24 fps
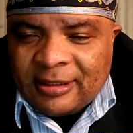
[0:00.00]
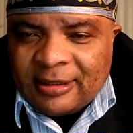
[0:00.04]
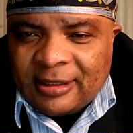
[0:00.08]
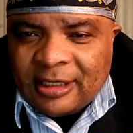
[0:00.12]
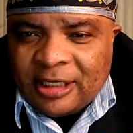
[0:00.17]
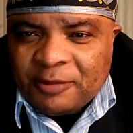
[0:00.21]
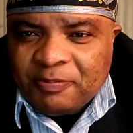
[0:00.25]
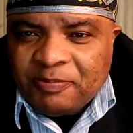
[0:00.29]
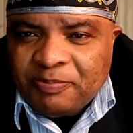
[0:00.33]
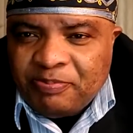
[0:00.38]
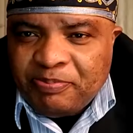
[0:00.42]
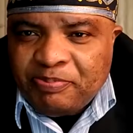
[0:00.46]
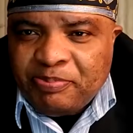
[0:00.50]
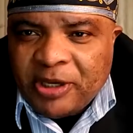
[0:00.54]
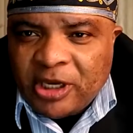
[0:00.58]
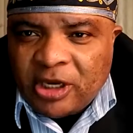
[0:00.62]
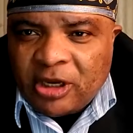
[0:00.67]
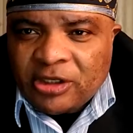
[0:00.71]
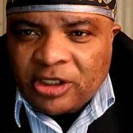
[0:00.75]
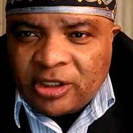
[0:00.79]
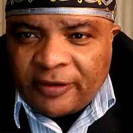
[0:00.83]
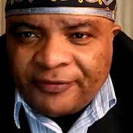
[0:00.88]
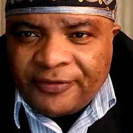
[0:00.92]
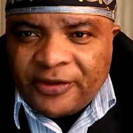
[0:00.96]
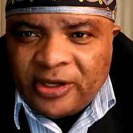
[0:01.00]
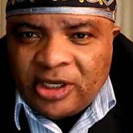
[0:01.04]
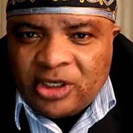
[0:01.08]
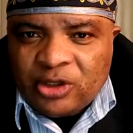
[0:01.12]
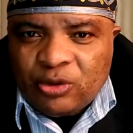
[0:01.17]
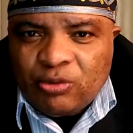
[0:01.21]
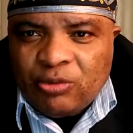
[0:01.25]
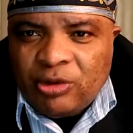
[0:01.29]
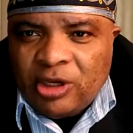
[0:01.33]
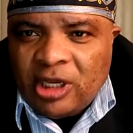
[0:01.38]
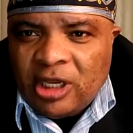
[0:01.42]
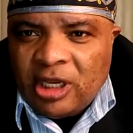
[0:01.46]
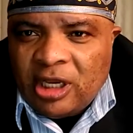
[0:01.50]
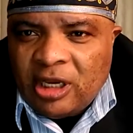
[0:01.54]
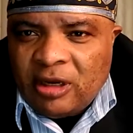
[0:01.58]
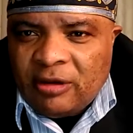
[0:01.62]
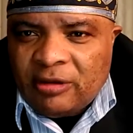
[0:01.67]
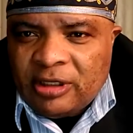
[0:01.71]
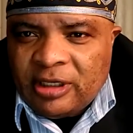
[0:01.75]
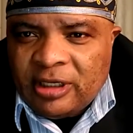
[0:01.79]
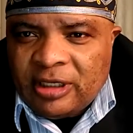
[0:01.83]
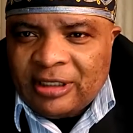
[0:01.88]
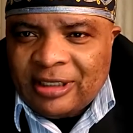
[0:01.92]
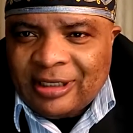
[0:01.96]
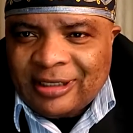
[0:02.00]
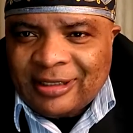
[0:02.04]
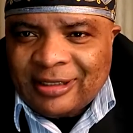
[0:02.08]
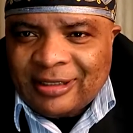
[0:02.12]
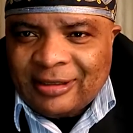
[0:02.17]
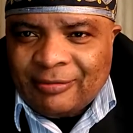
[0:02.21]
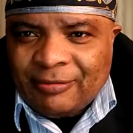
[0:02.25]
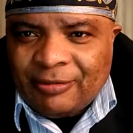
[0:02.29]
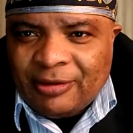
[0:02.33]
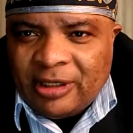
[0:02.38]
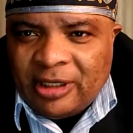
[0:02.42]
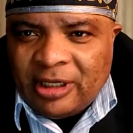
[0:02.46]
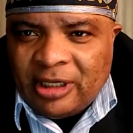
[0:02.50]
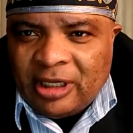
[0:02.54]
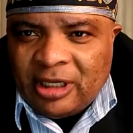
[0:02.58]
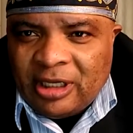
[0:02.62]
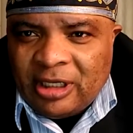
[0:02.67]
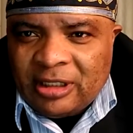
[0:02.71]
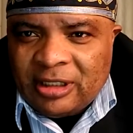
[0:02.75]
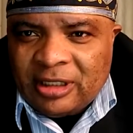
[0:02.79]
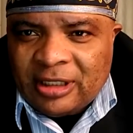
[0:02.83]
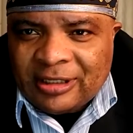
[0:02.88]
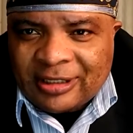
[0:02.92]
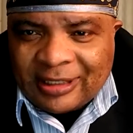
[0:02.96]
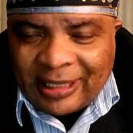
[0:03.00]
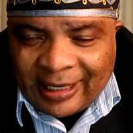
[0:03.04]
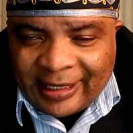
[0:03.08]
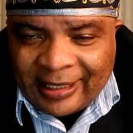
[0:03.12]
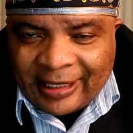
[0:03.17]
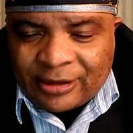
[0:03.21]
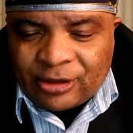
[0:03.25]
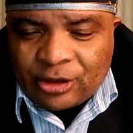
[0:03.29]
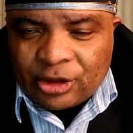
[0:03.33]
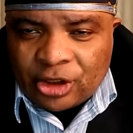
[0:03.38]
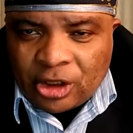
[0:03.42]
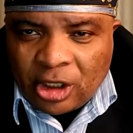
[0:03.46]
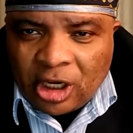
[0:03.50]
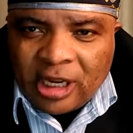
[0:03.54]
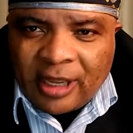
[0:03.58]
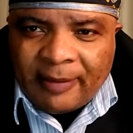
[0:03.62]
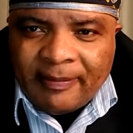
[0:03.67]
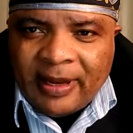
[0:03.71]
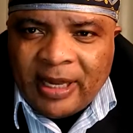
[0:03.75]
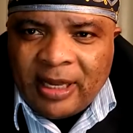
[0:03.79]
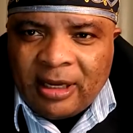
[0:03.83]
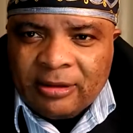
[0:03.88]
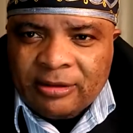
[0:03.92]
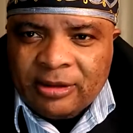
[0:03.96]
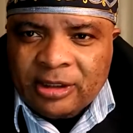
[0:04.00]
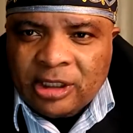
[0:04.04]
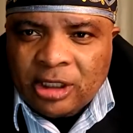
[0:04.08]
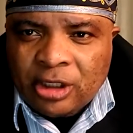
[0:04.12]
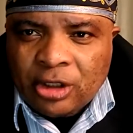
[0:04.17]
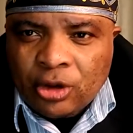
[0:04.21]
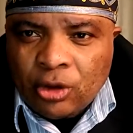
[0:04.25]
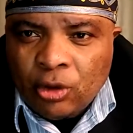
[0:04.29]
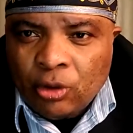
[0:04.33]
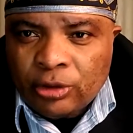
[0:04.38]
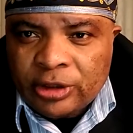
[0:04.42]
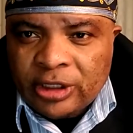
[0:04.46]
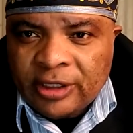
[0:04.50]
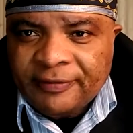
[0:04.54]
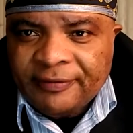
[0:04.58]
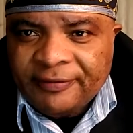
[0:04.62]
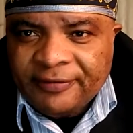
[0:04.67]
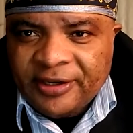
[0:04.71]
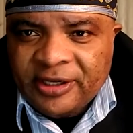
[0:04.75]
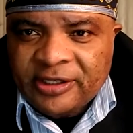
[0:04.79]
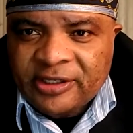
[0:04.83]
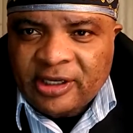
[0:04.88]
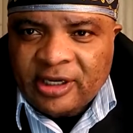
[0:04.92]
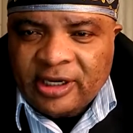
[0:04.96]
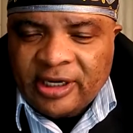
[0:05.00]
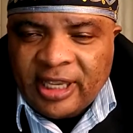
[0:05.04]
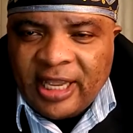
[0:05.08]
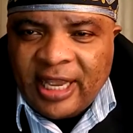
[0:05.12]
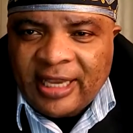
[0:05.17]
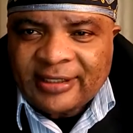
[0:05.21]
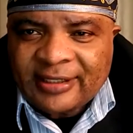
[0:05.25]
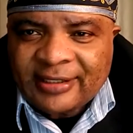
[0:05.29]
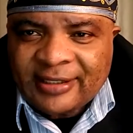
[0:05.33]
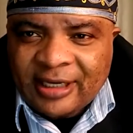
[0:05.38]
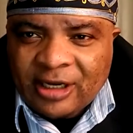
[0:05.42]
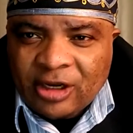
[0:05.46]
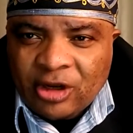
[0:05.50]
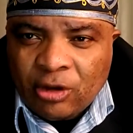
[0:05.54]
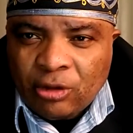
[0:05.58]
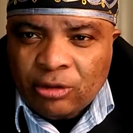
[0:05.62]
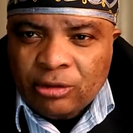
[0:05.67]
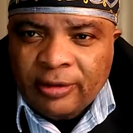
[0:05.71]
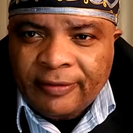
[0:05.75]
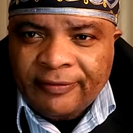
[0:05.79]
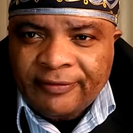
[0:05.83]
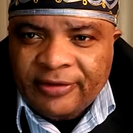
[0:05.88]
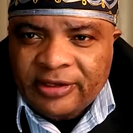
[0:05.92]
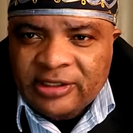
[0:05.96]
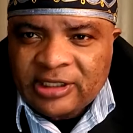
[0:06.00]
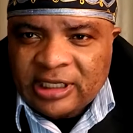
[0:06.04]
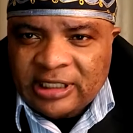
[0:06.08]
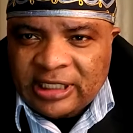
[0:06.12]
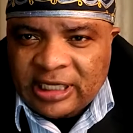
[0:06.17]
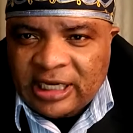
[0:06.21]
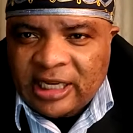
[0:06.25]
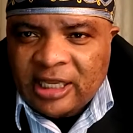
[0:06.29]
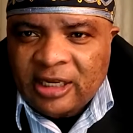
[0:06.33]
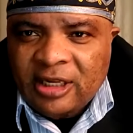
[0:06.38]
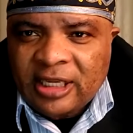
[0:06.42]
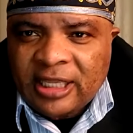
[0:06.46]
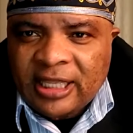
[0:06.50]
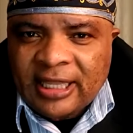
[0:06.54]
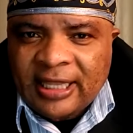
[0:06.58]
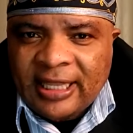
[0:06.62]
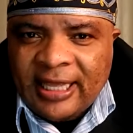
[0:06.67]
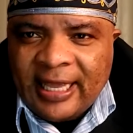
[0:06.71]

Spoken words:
it's because of this we decided to talk about the golden visa. Yes, the golden visa. Take a look at